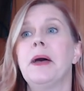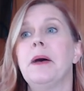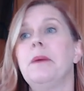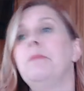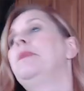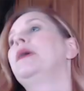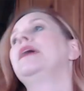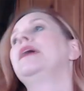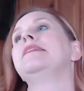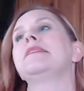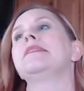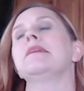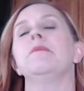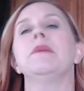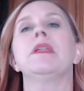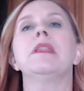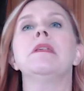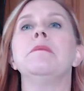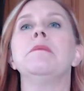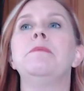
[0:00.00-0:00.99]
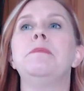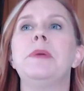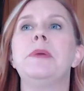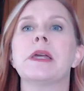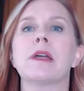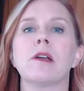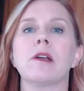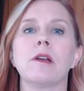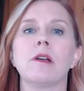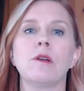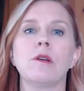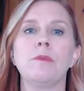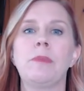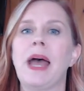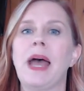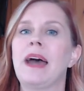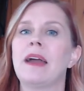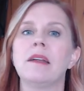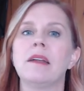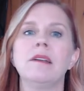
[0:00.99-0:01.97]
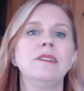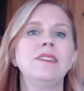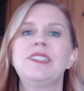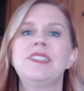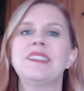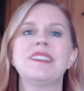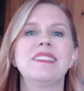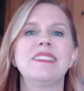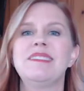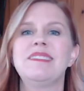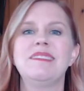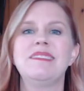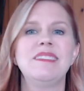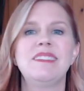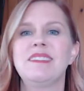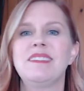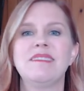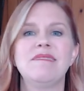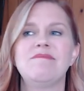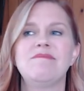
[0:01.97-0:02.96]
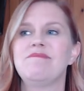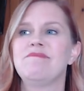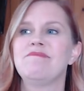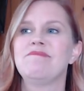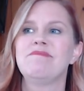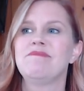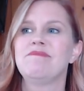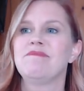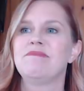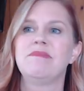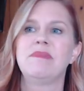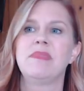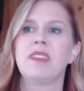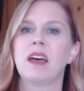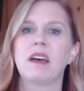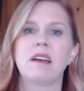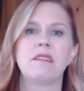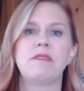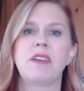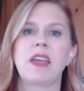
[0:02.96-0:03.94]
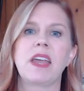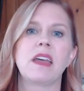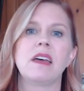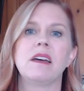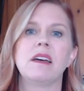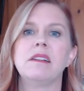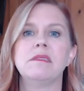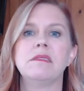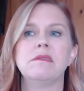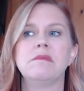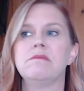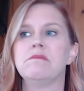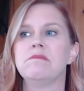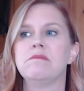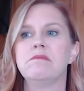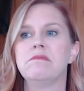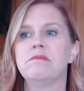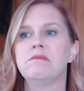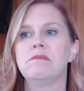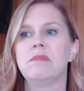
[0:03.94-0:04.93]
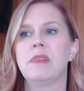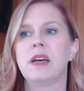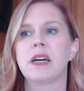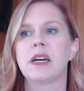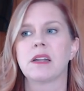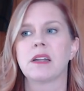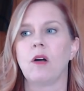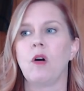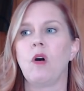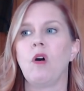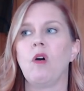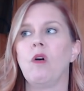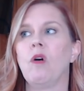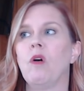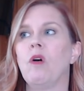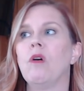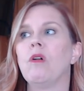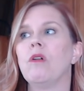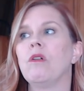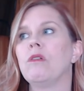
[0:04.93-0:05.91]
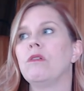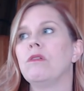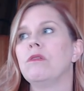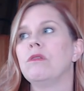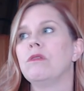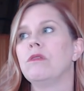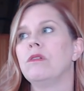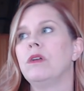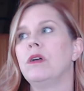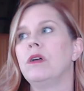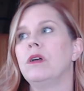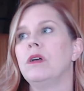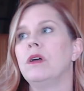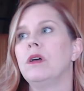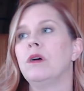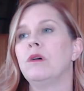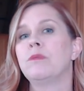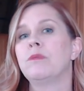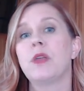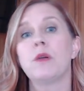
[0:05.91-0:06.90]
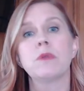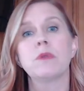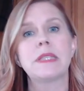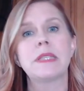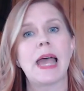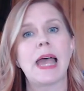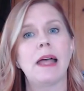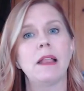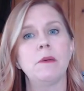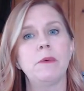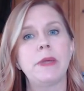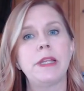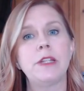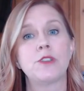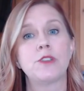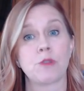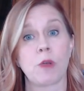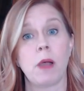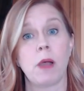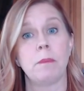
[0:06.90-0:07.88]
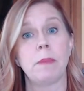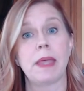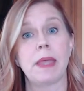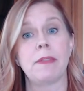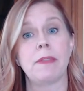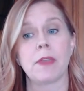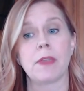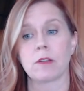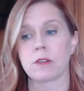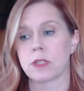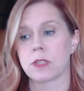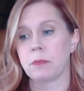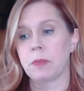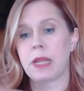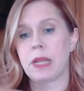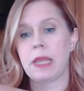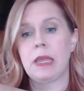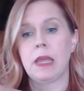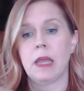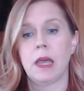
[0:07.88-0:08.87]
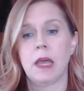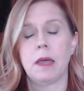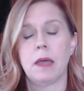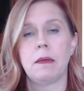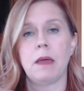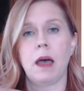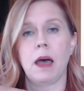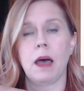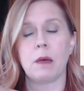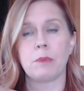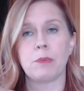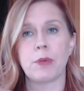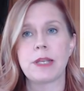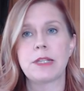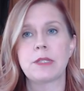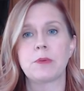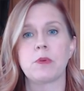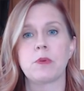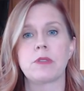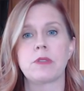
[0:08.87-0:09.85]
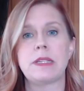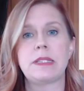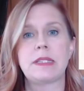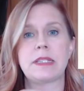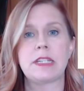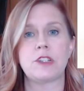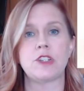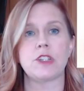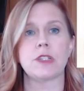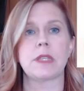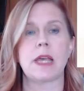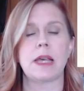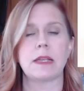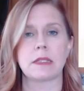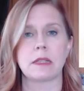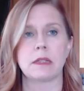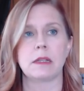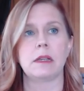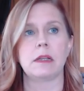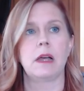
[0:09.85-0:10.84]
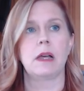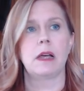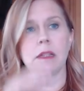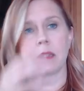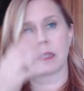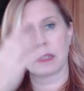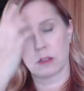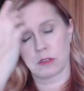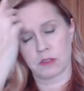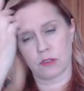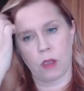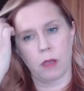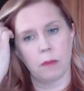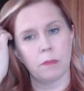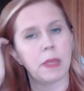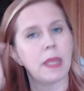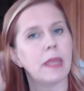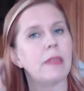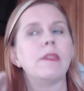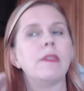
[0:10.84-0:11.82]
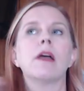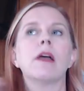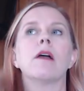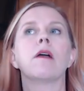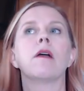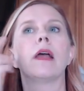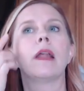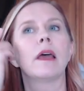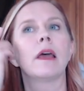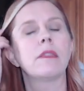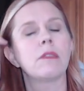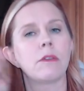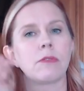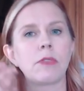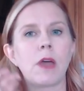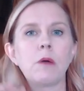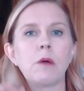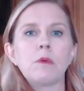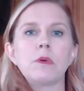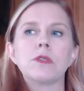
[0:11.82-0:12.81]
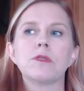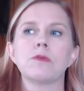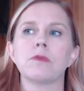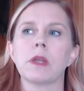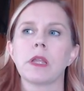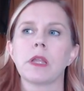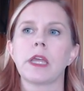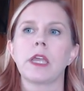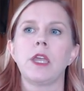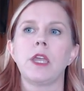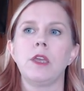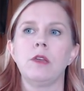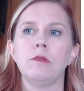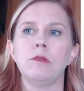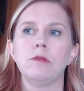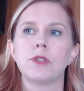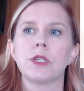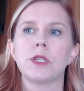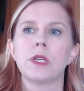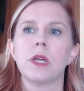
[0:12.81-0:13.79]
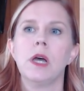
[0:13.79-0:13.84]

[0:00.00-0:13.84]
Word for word: But some of the bigger patterns, mm, not a fan at all. There was a Halloween drum in there. Somebody, uh, Praiseworthy Stitches, has a, a little drum in there, and I thought that was really cute.